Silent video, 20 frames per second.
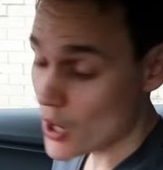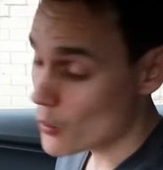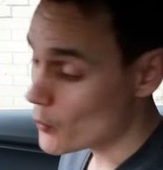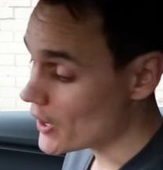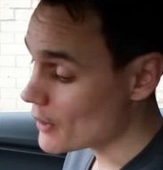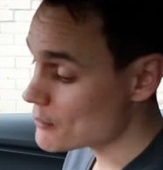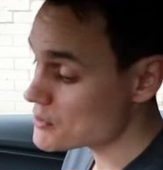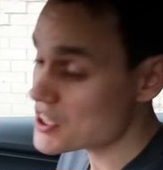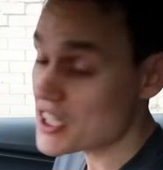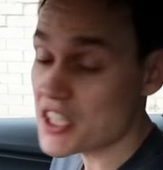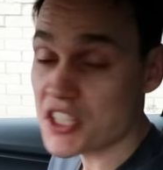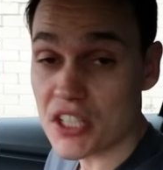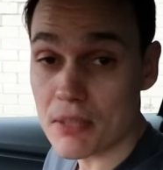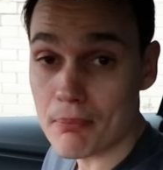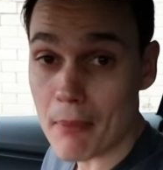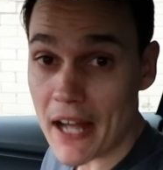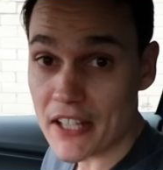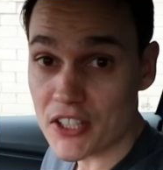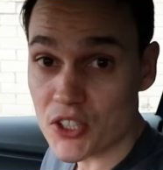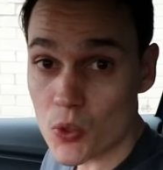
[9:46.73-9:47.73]
When I'm
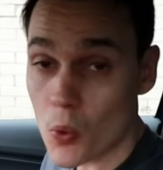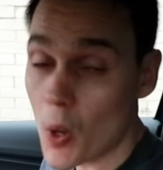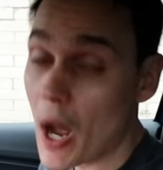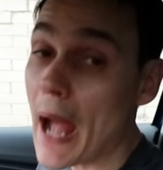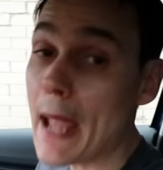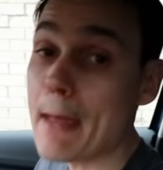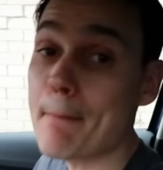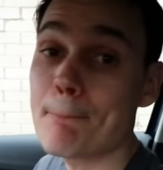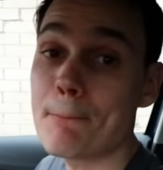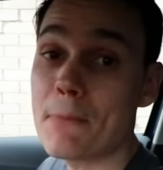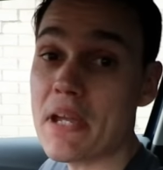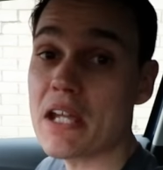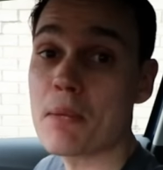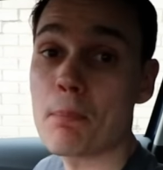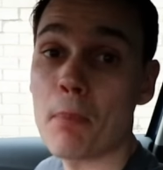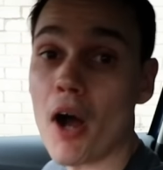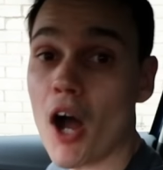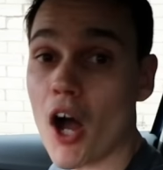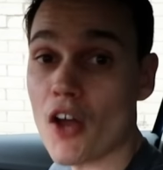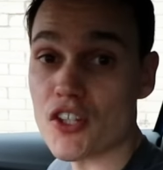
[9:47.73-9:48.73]
teaching manual, a
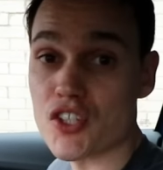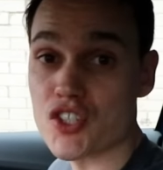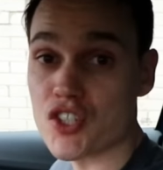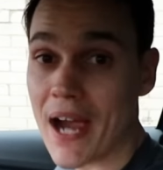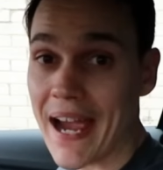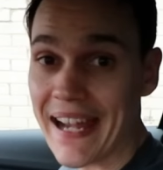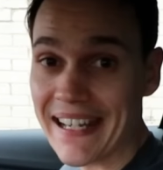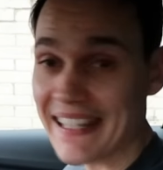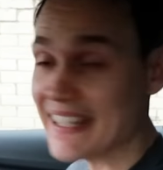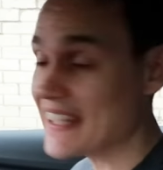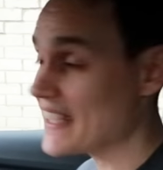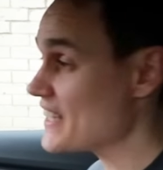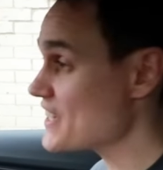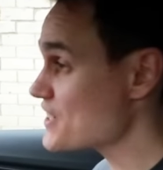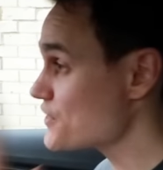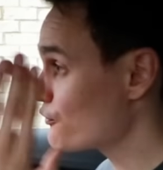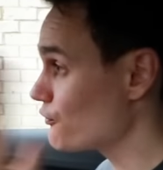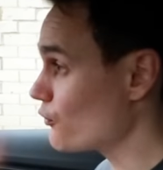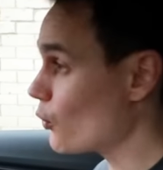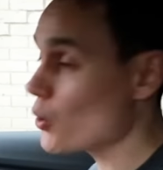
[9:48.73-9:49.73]
big part of the training
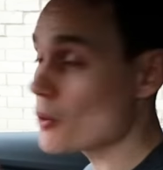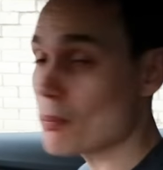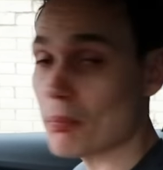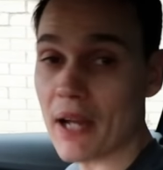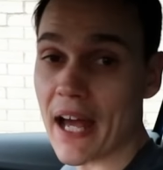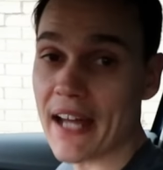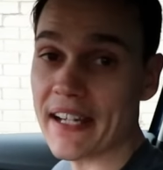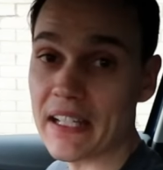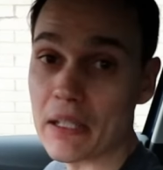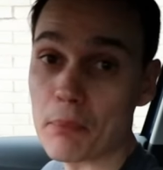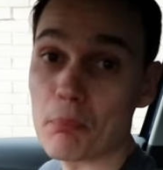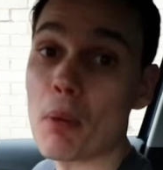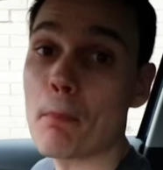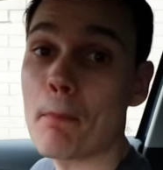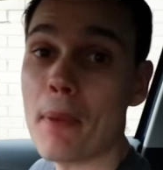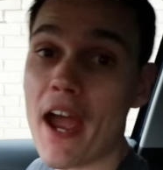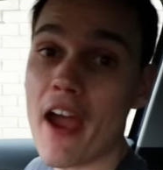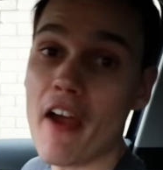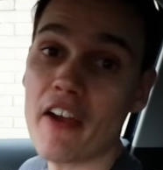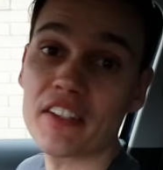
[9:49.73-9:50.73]
is forward planning,
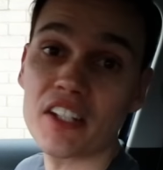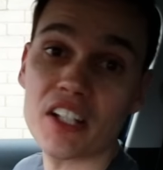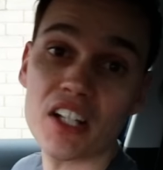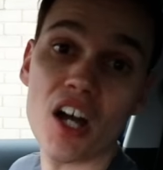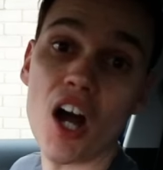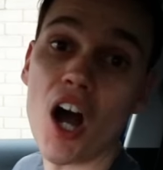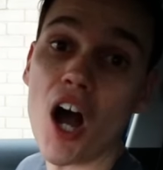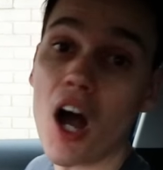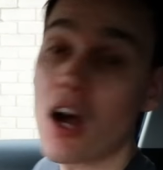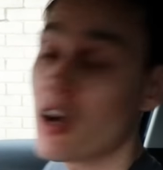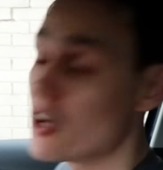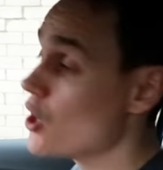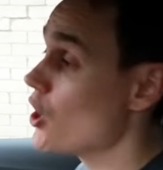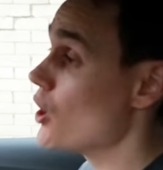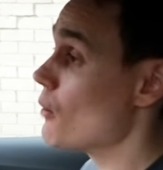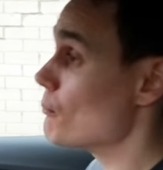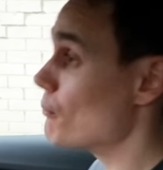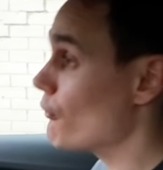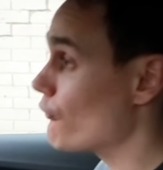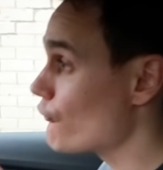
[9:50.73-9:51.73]
preparing the car
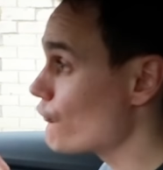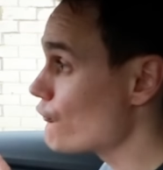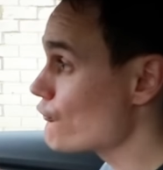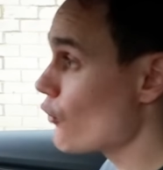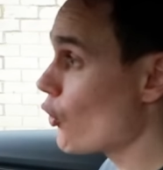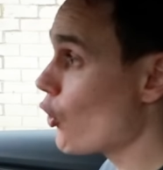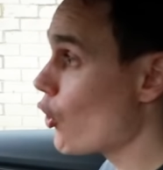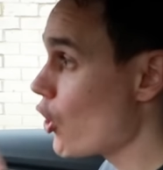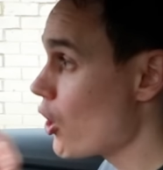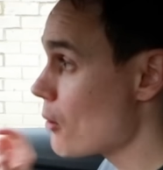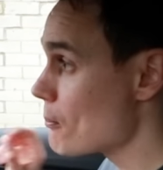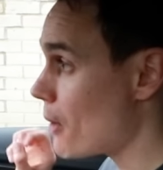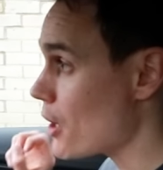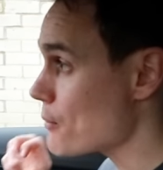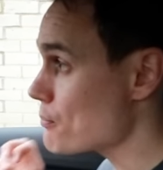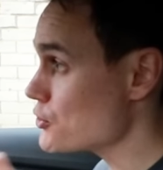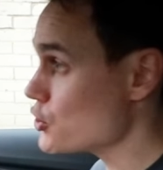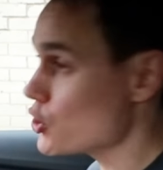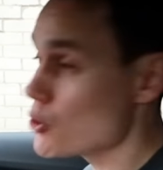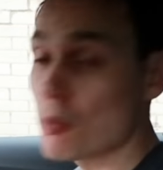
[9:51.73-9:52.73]
before
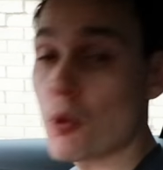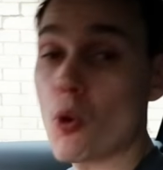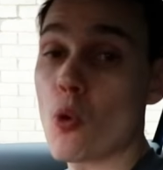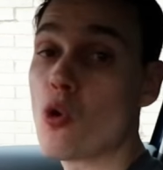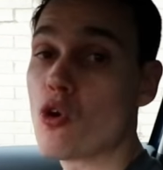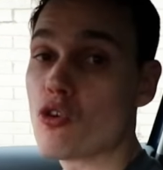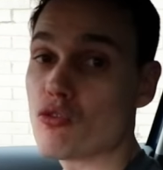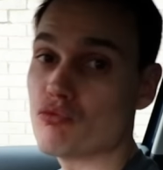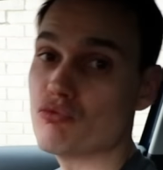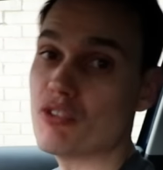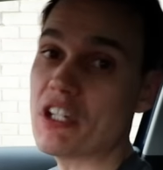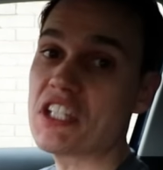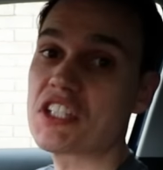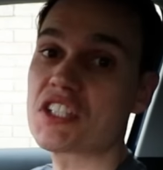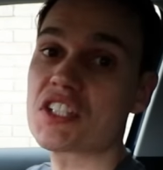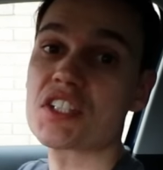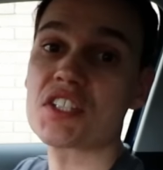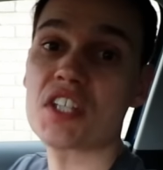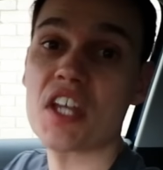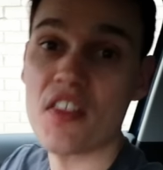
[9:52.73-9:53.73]
my pupil
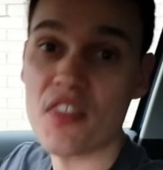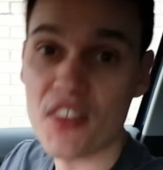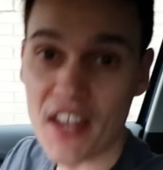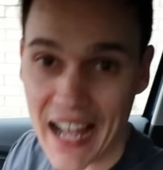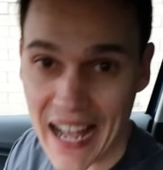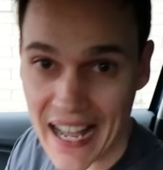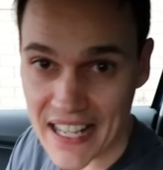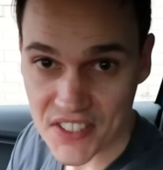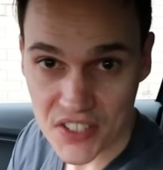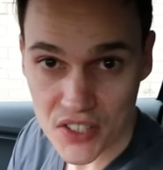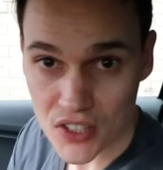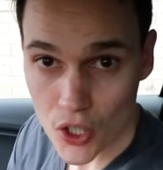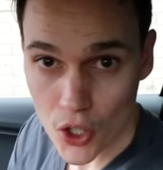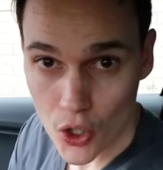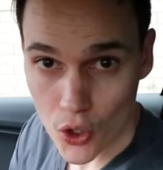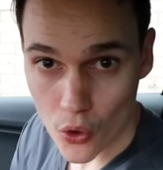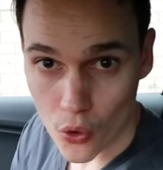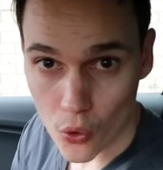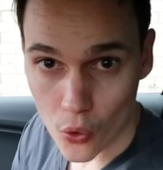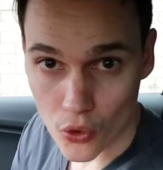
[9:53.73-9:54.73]
reaches the hazard
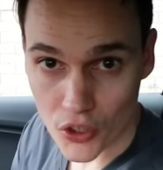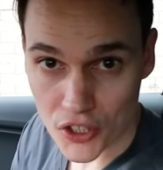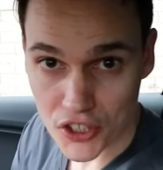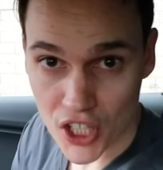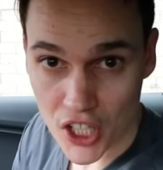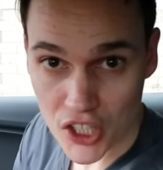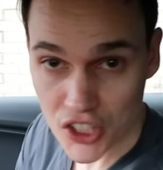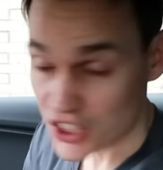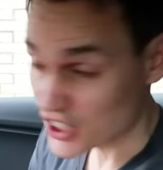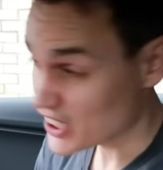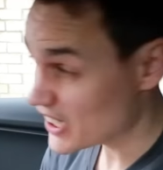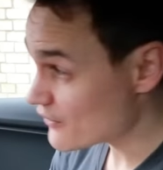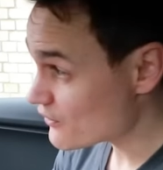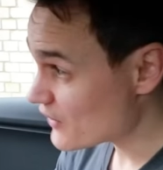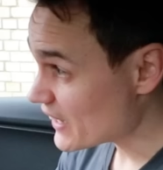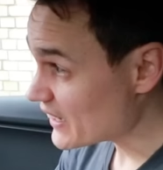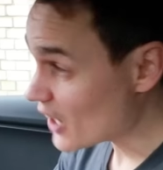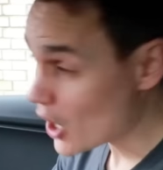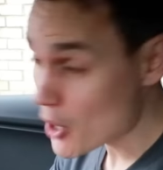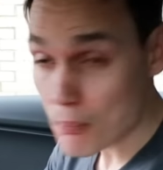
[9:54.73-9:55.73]
or the junction.
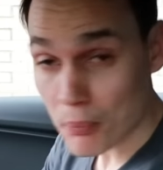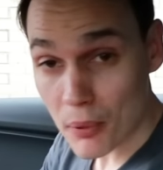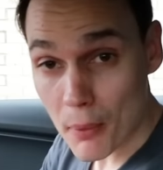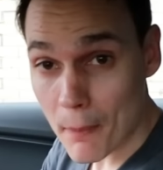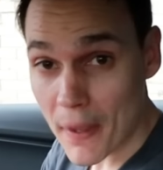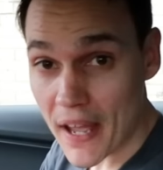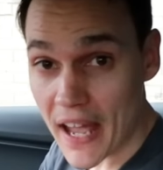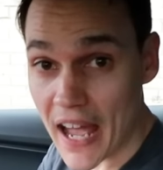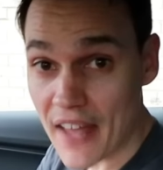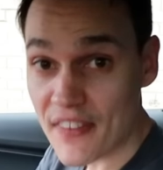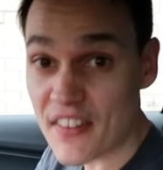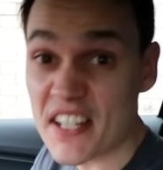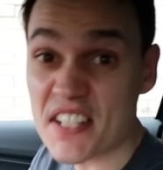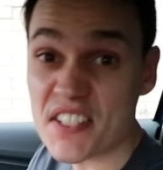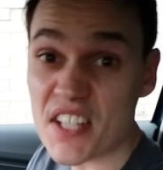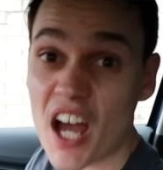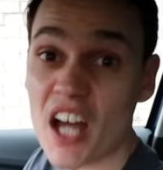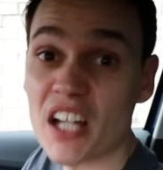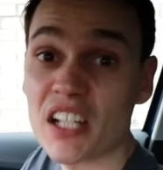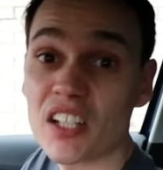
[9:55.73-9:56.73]
If they don't prepare, then
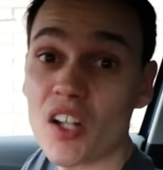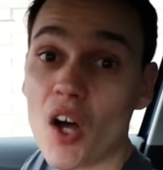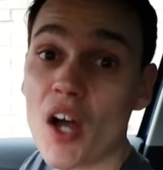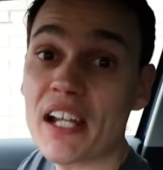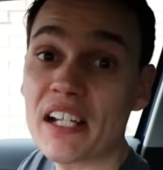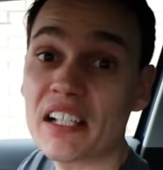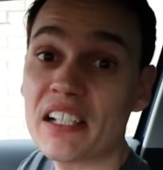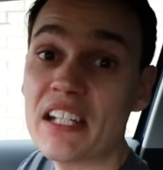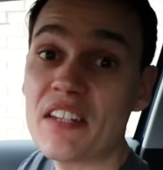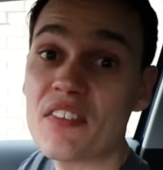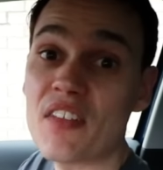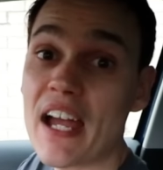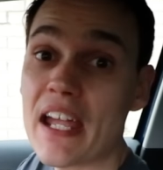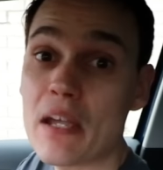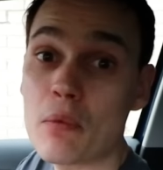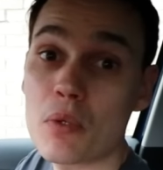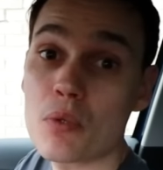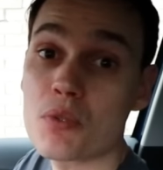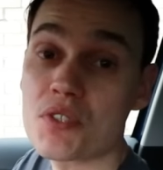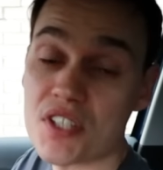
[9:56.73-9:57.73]
it's unlikely
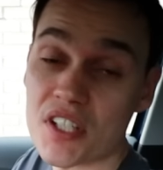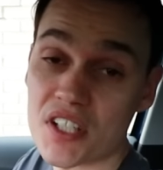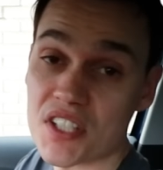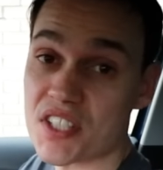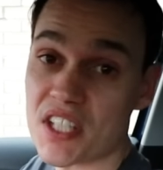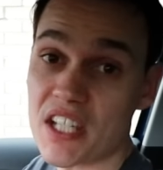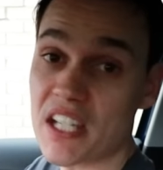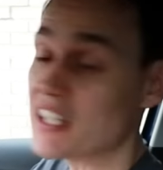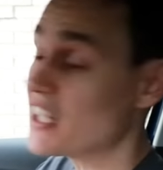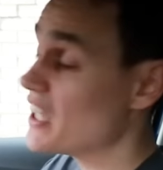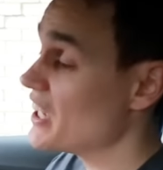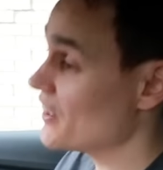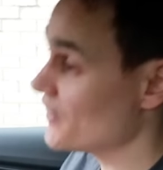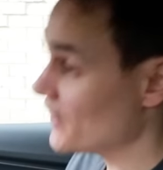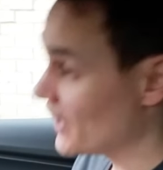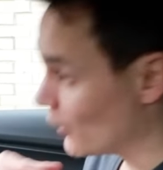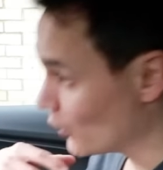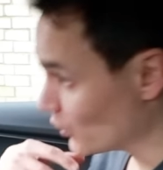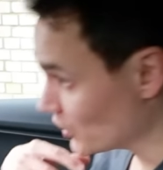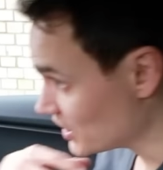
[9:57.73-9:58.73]
they will succeed.
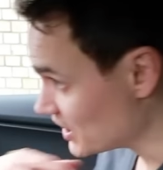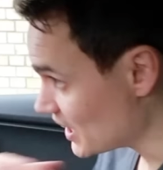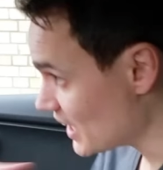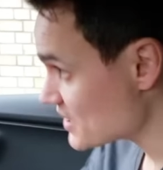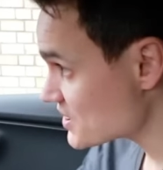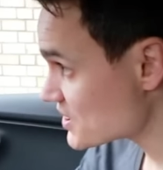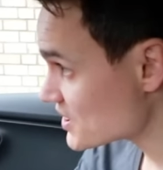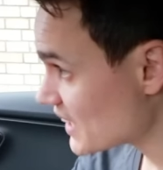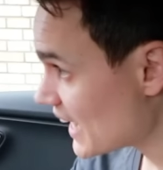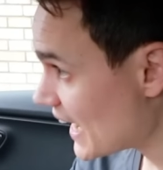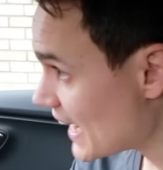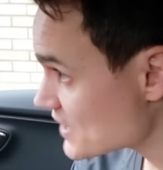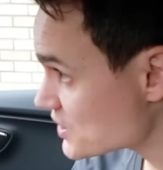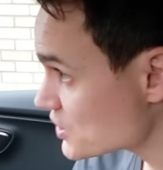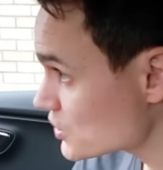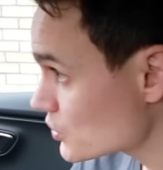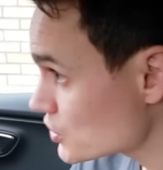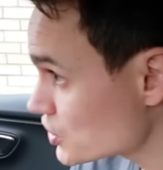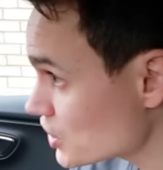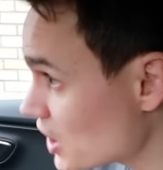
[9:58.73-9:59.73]
They'll get to the
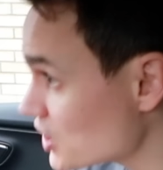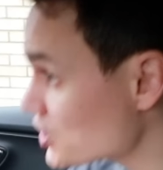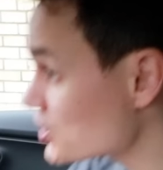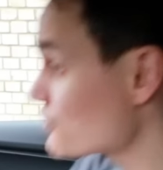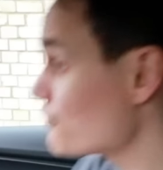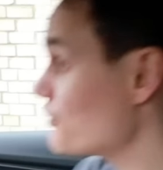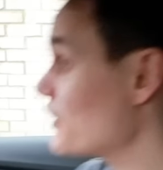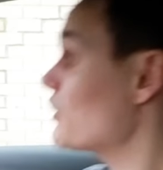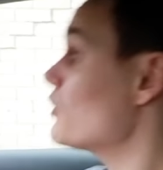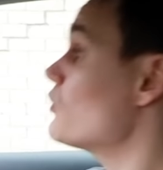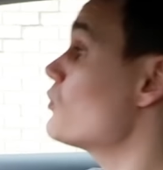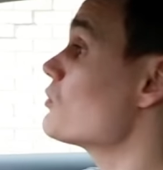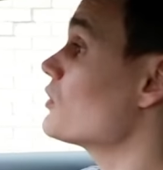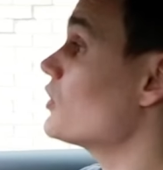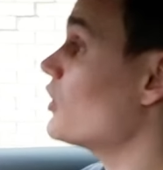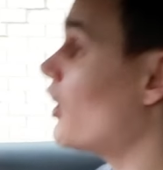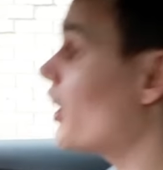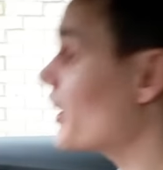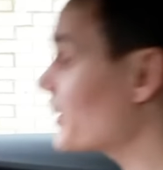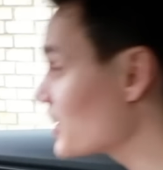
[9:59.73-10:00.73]
hazard or junction, think, oh,
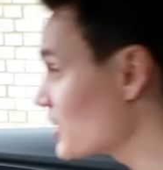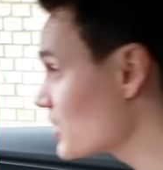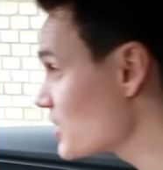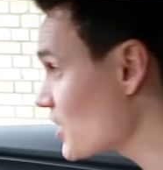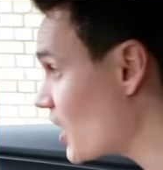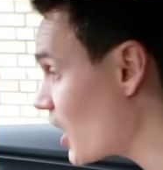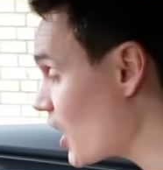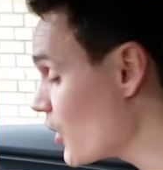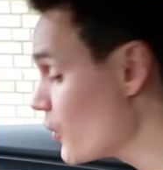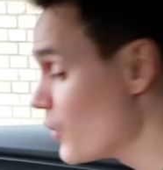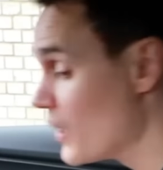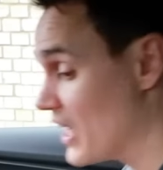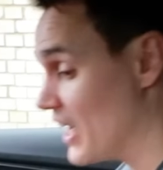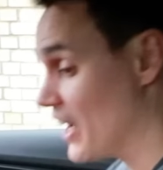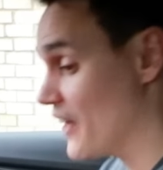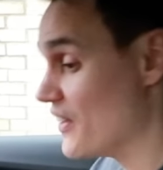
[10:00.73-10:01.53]
look, I can go.